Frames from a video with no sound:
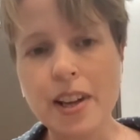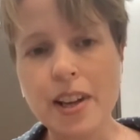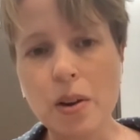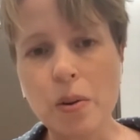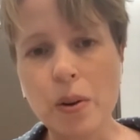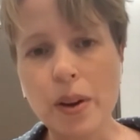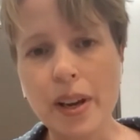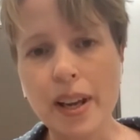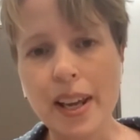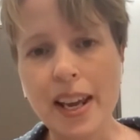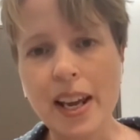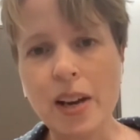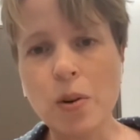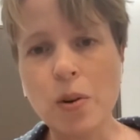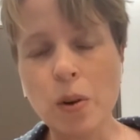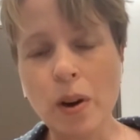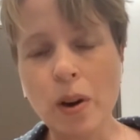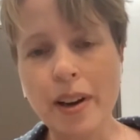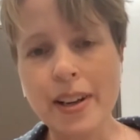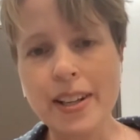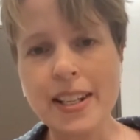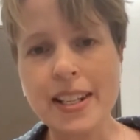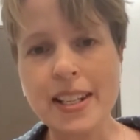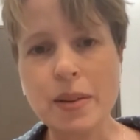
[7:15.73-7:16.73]
So in
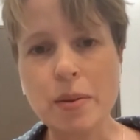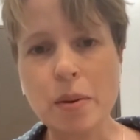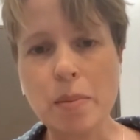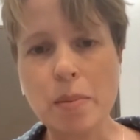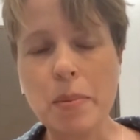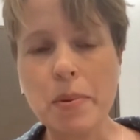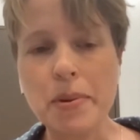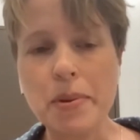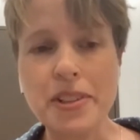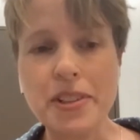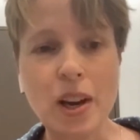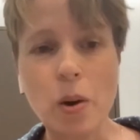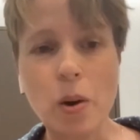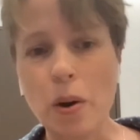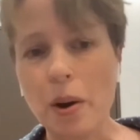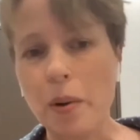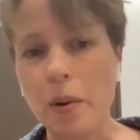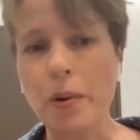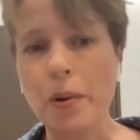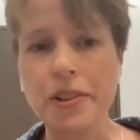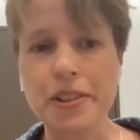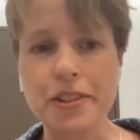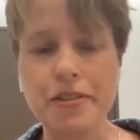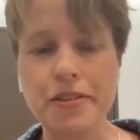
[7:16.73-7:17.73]
all honesty, when people say, oh,
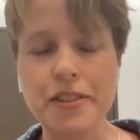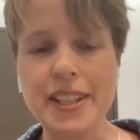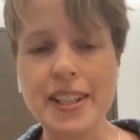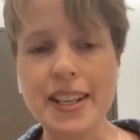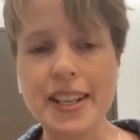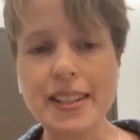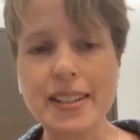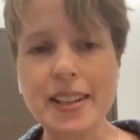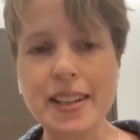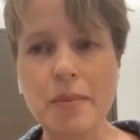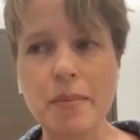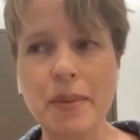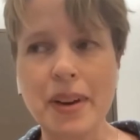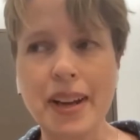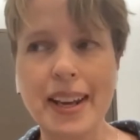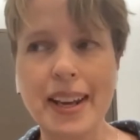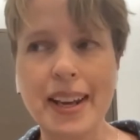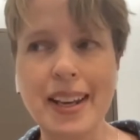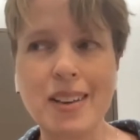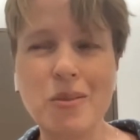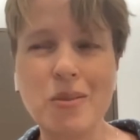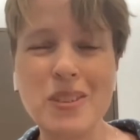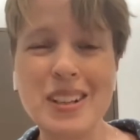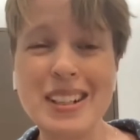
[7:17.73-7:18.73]
I want to visit, I'm
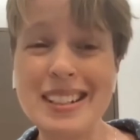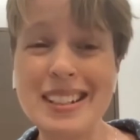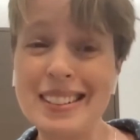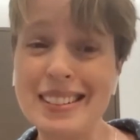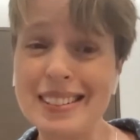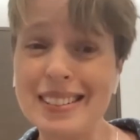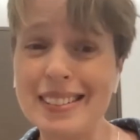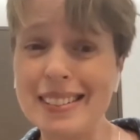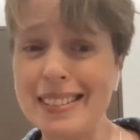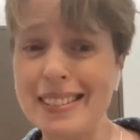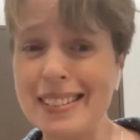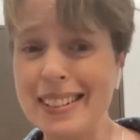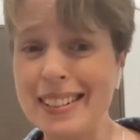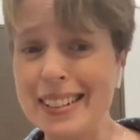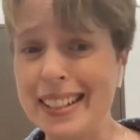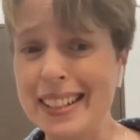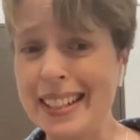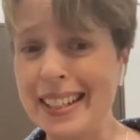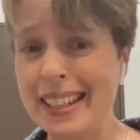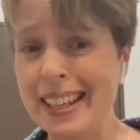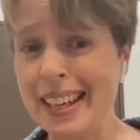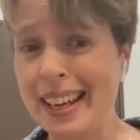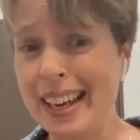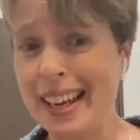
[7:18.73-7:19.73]
like, well, you
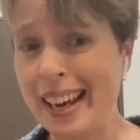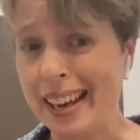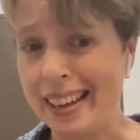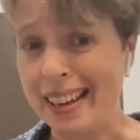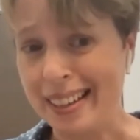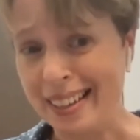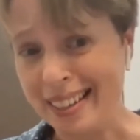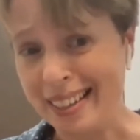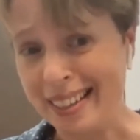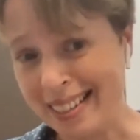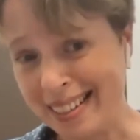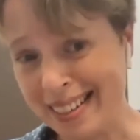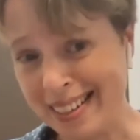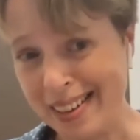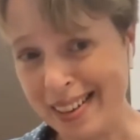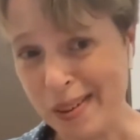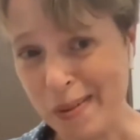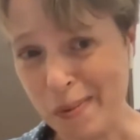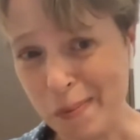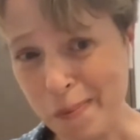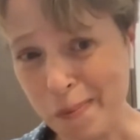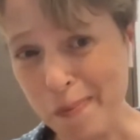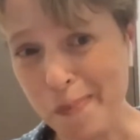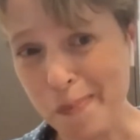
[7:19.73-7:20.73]
can,
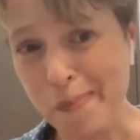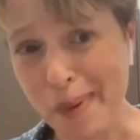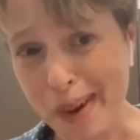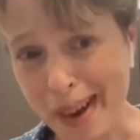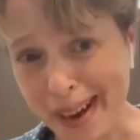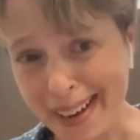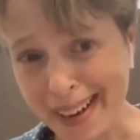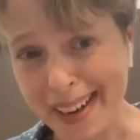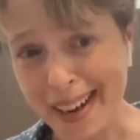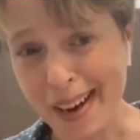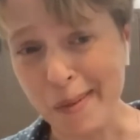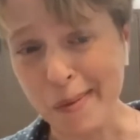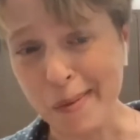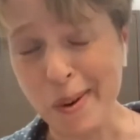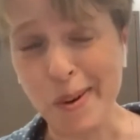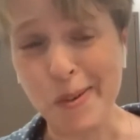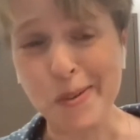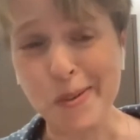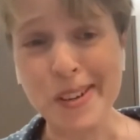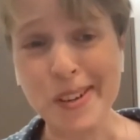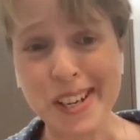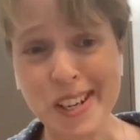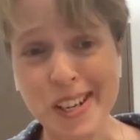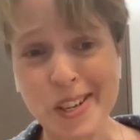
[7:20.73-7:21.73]
but I'm
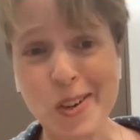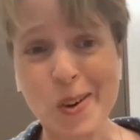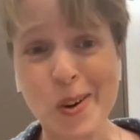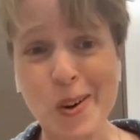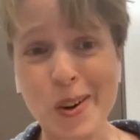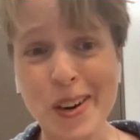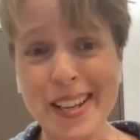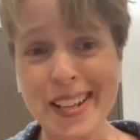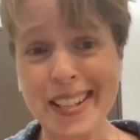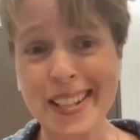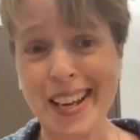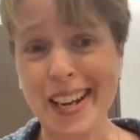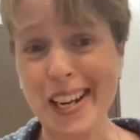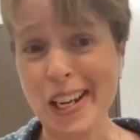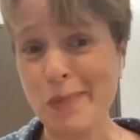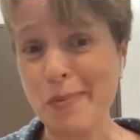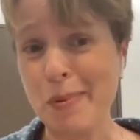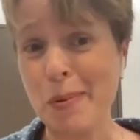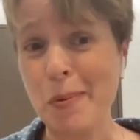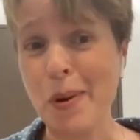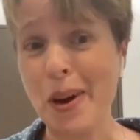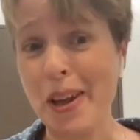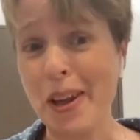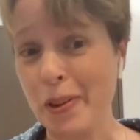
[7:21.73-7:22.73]
not really sure it's going
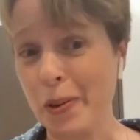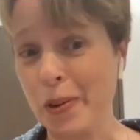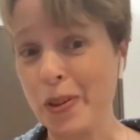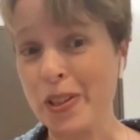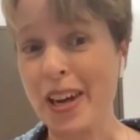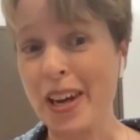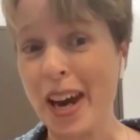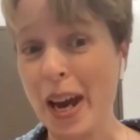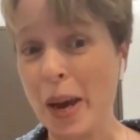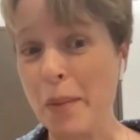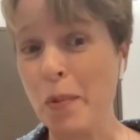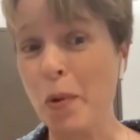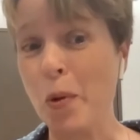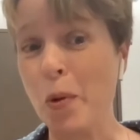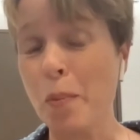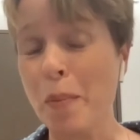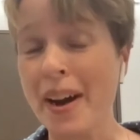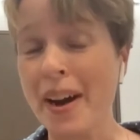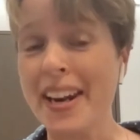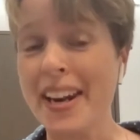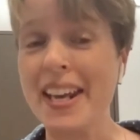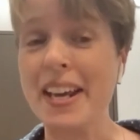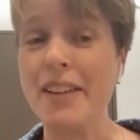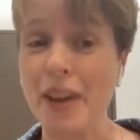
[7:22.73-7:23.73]
to be worth your time or
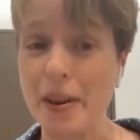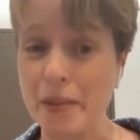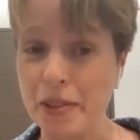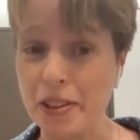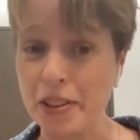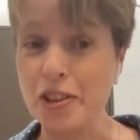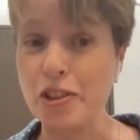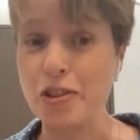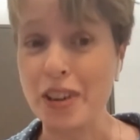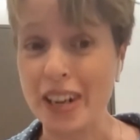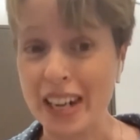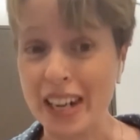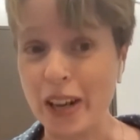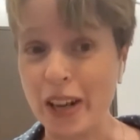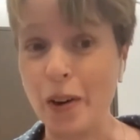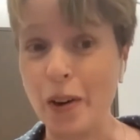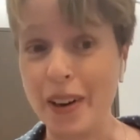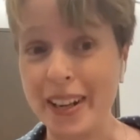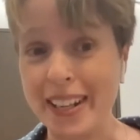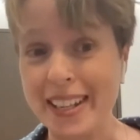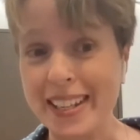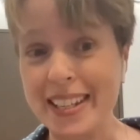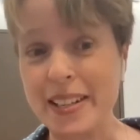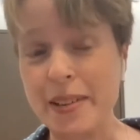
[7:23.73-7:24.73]
money, if I was strictly
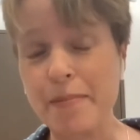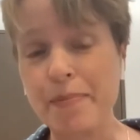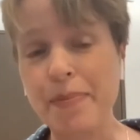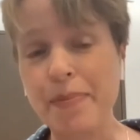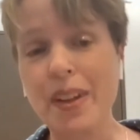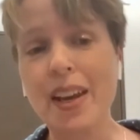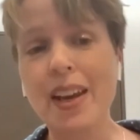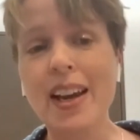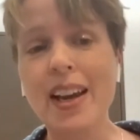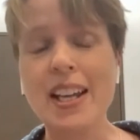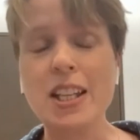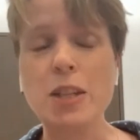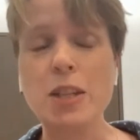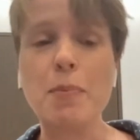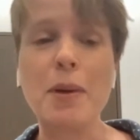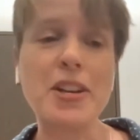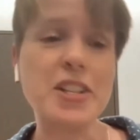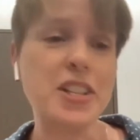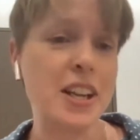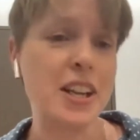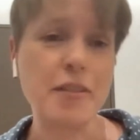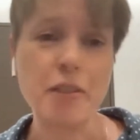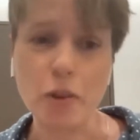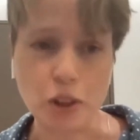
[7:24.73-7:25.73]
honest,
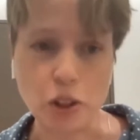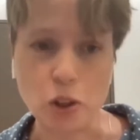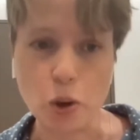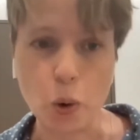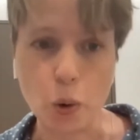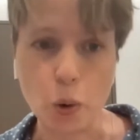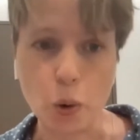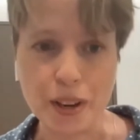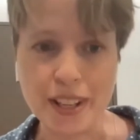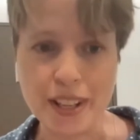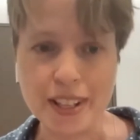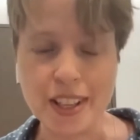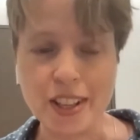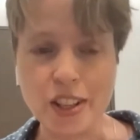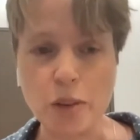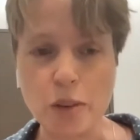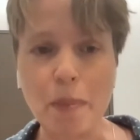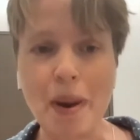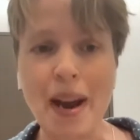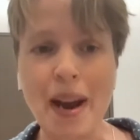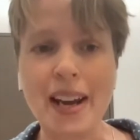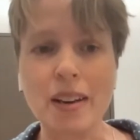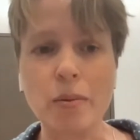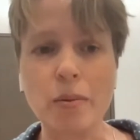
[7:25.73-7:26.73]
especially if you're a tourist in
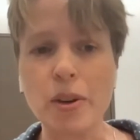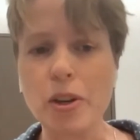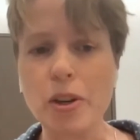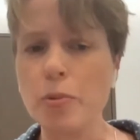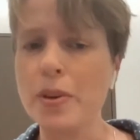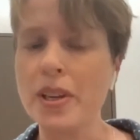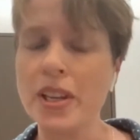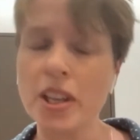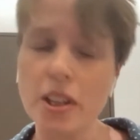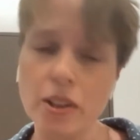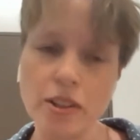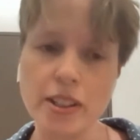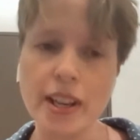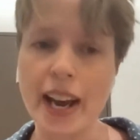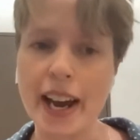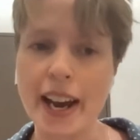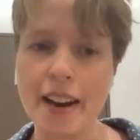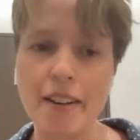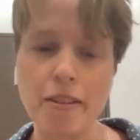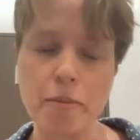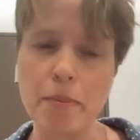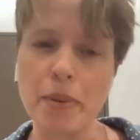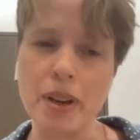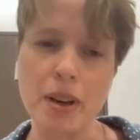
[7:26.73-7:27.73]
Japan, which we used to
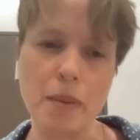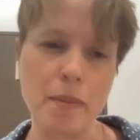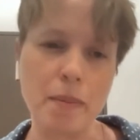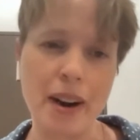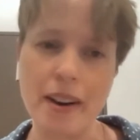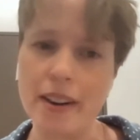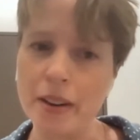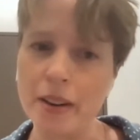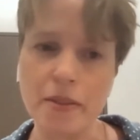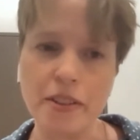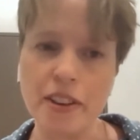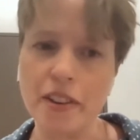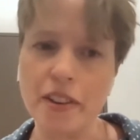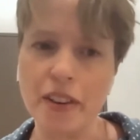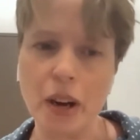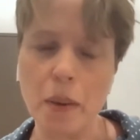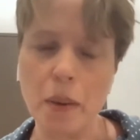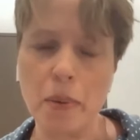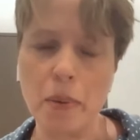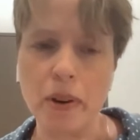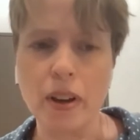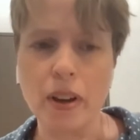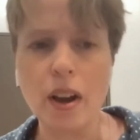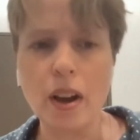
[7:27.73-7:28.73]
have, but apparently we've given
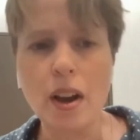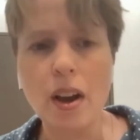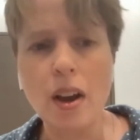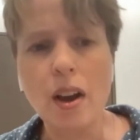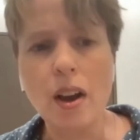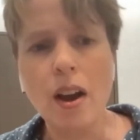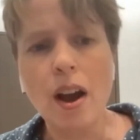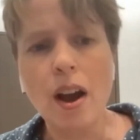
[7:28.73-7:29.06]
up on.